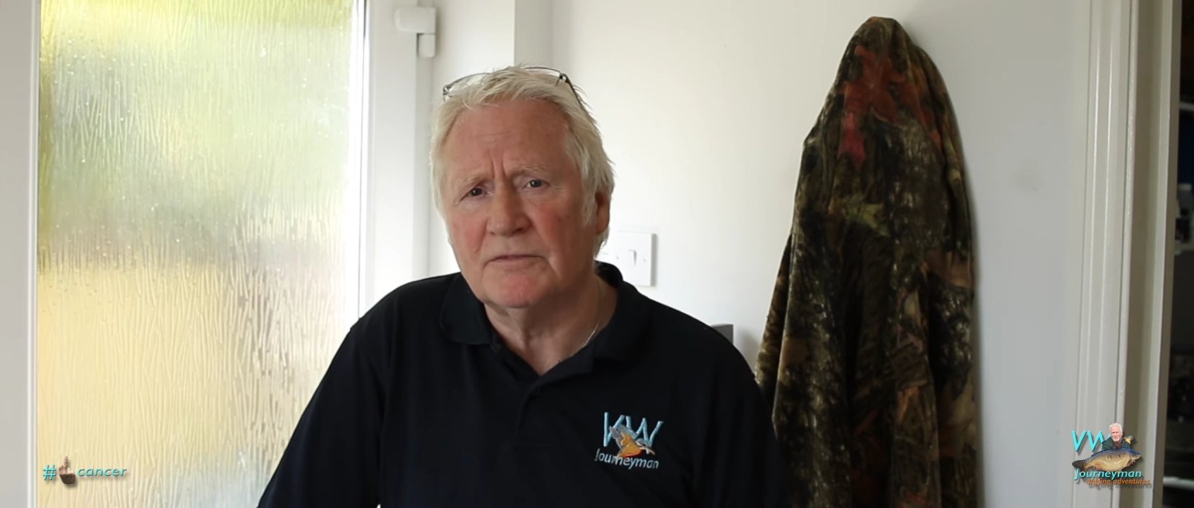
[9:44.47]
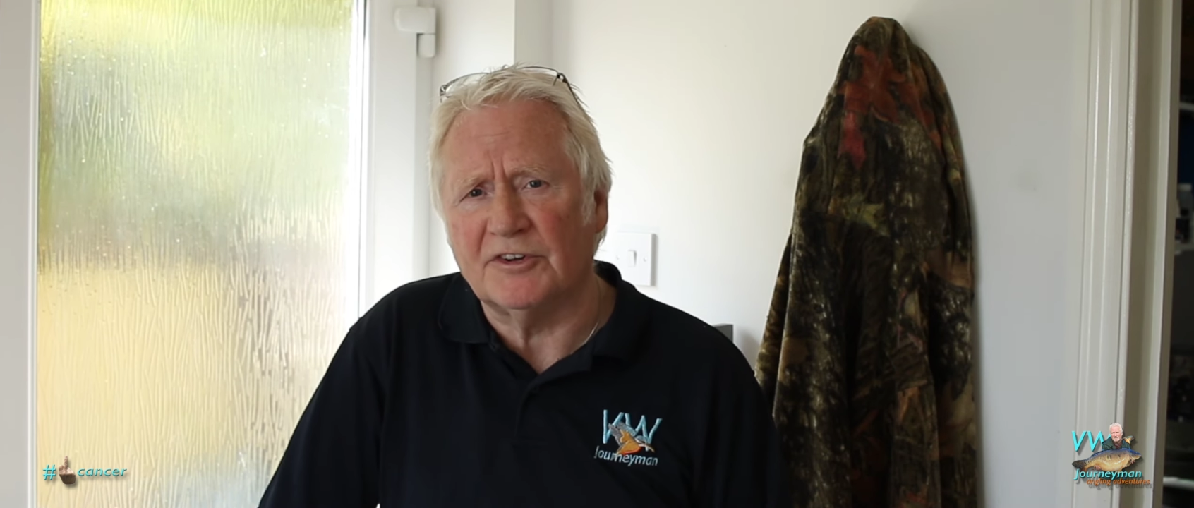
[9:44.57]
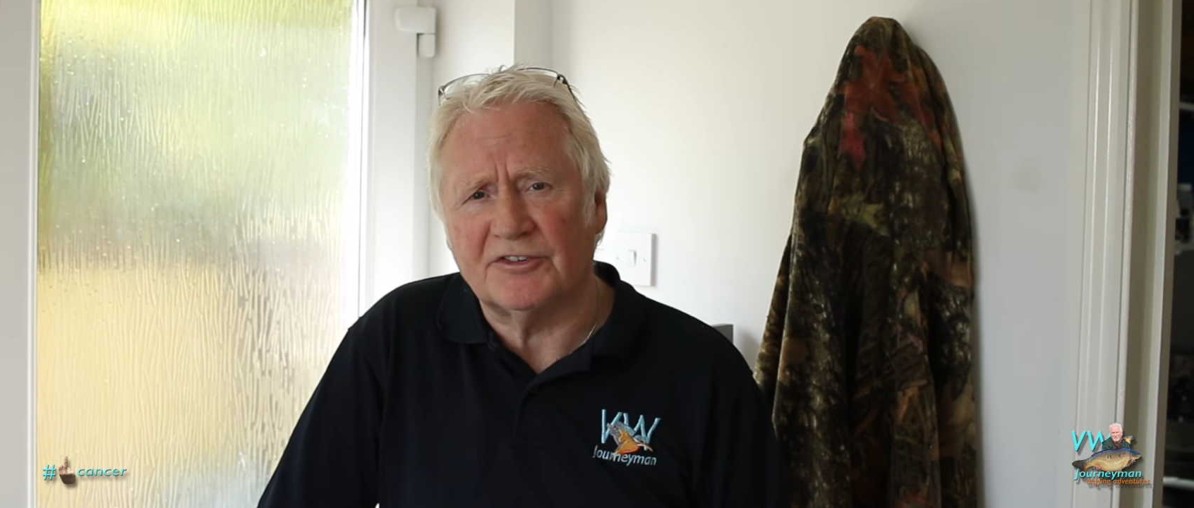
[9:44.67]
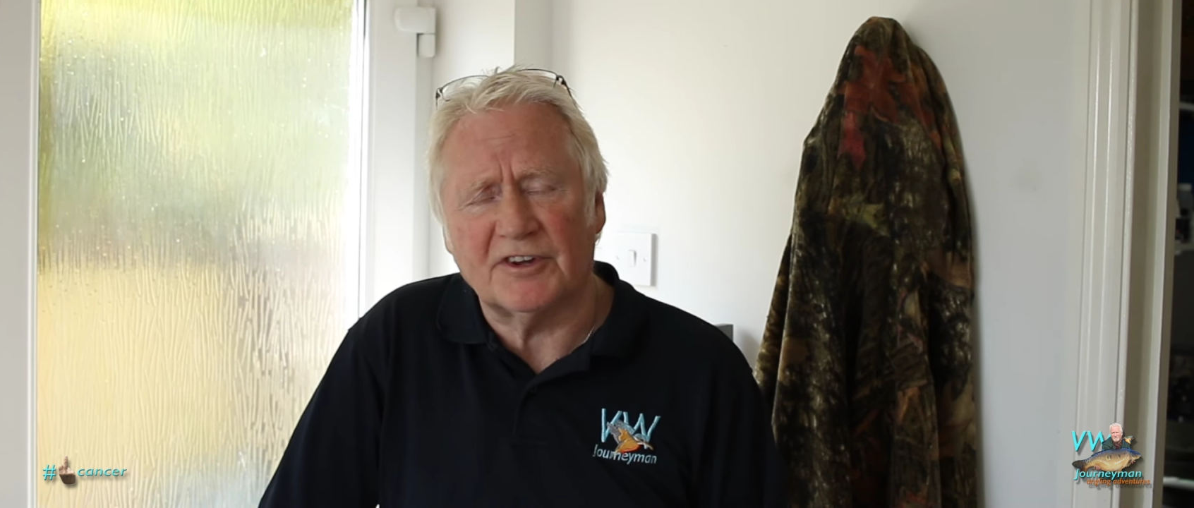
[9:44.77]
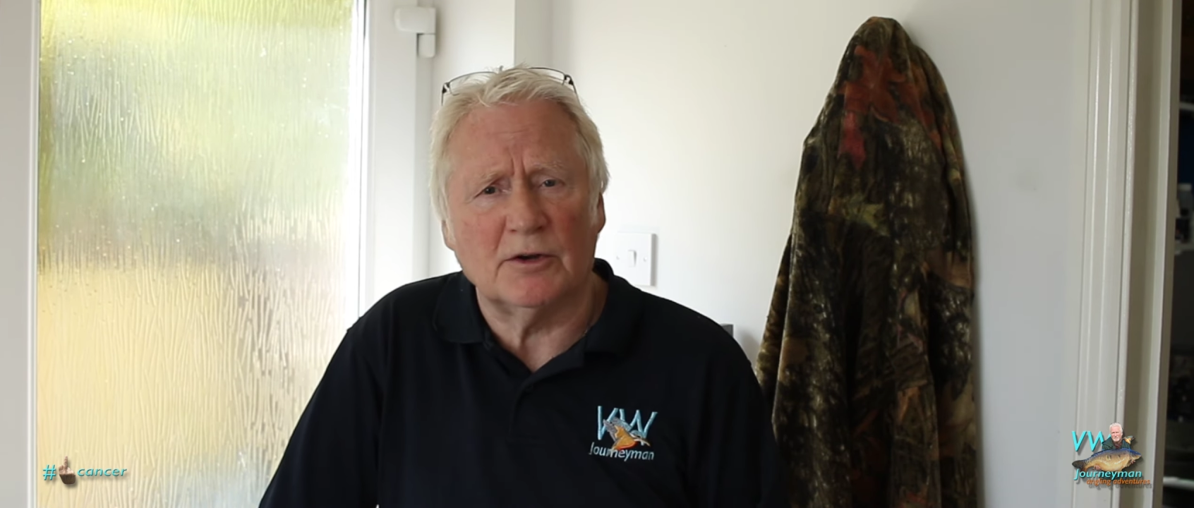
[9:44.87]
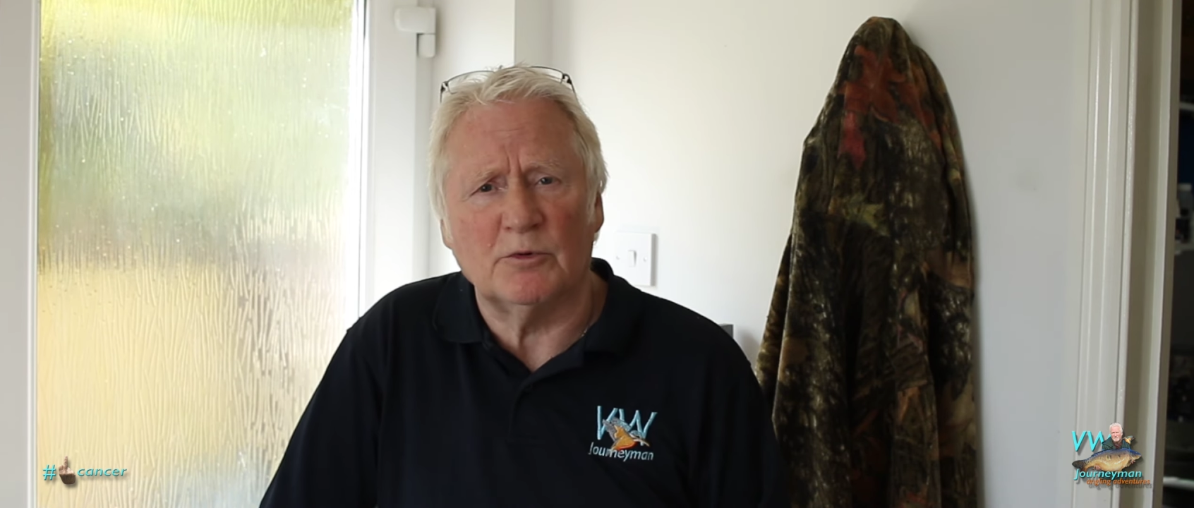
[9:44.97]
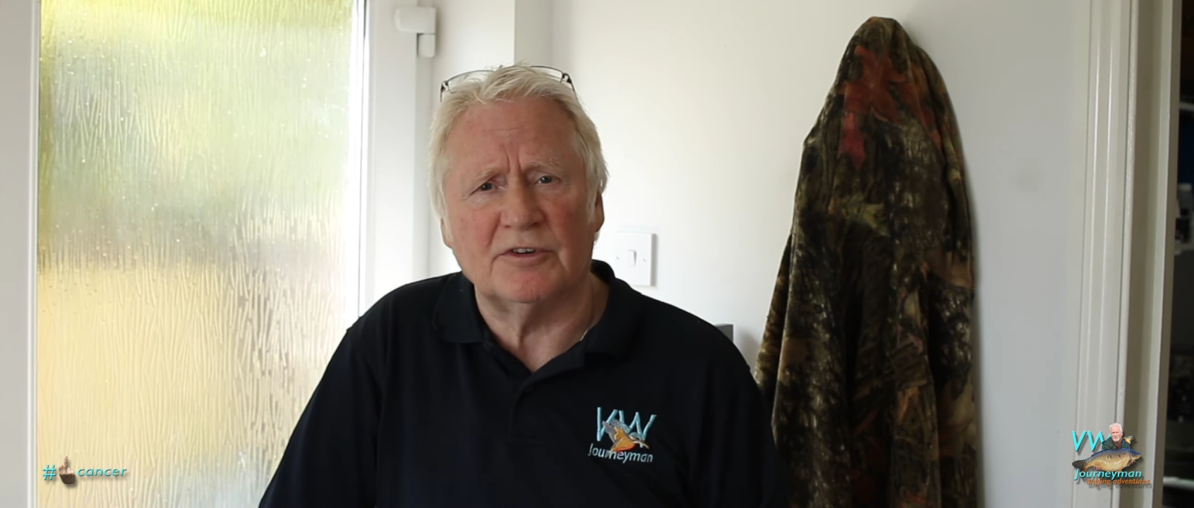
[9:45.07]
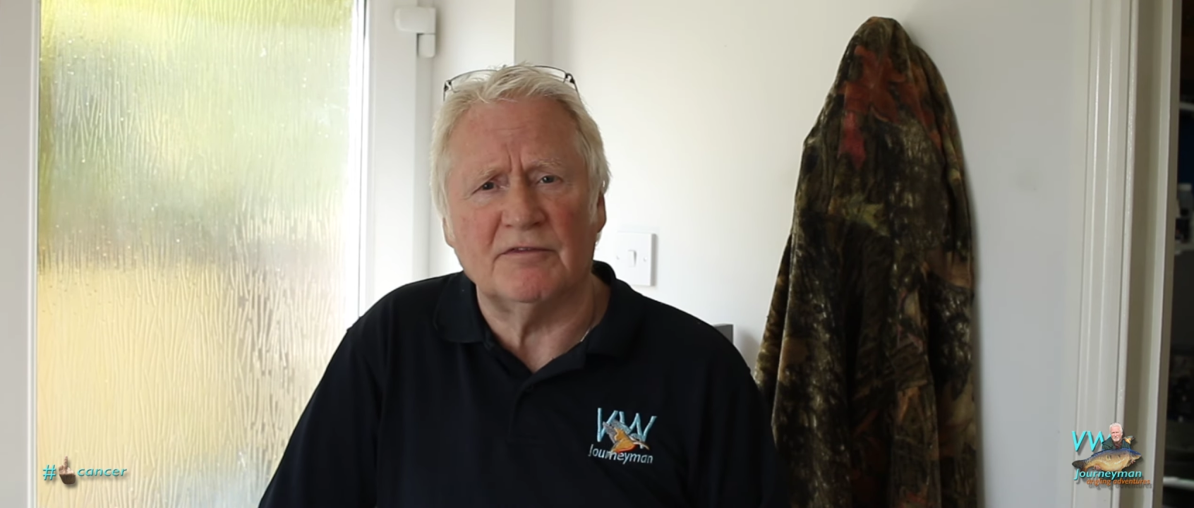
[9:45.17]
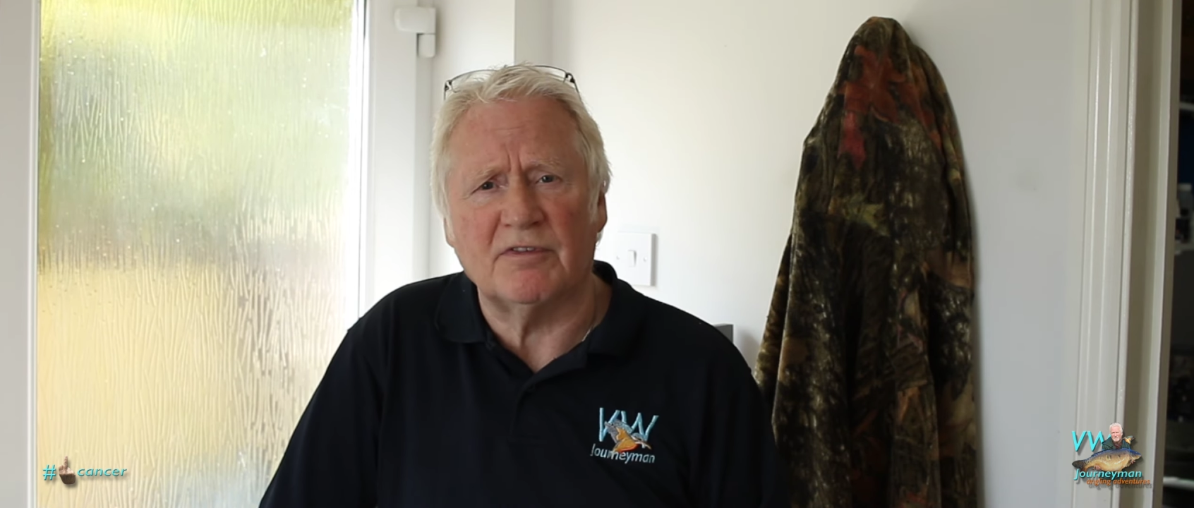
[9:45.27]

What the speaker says: distinguishing